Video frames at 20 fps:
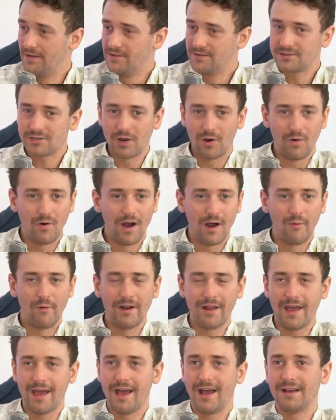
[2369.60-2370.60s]
So I
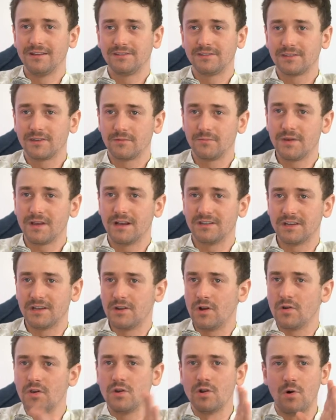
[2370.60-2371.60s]
want to ask because I
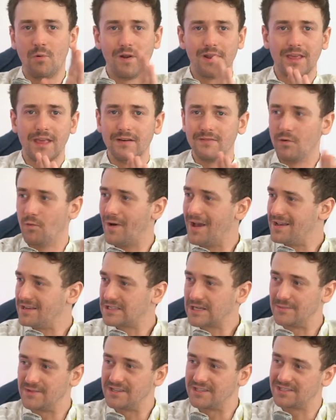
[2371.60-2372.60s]
know you don't want to give away
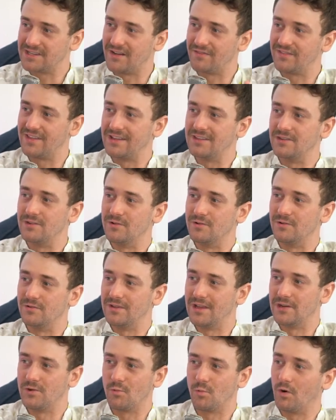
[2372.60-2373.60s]
some of the stuff that you
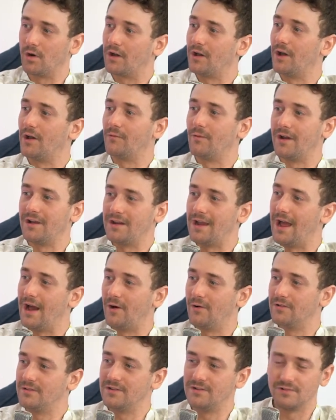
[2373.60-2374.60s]
that you're working on right
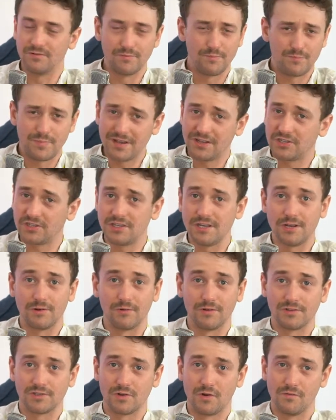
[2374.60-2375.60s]
now. There are big
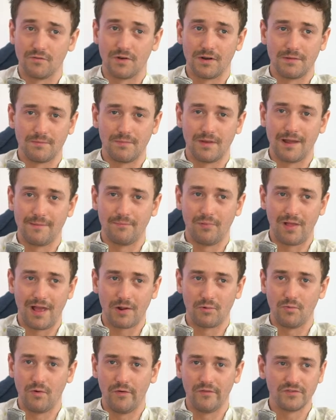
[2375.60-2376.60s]
secrets over at, at
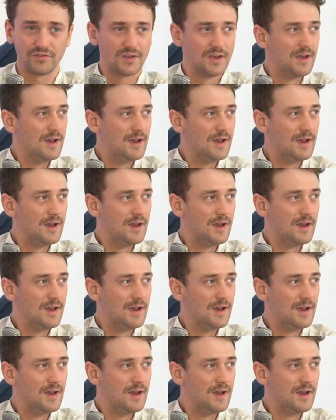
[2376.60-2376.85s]
Black Wolf.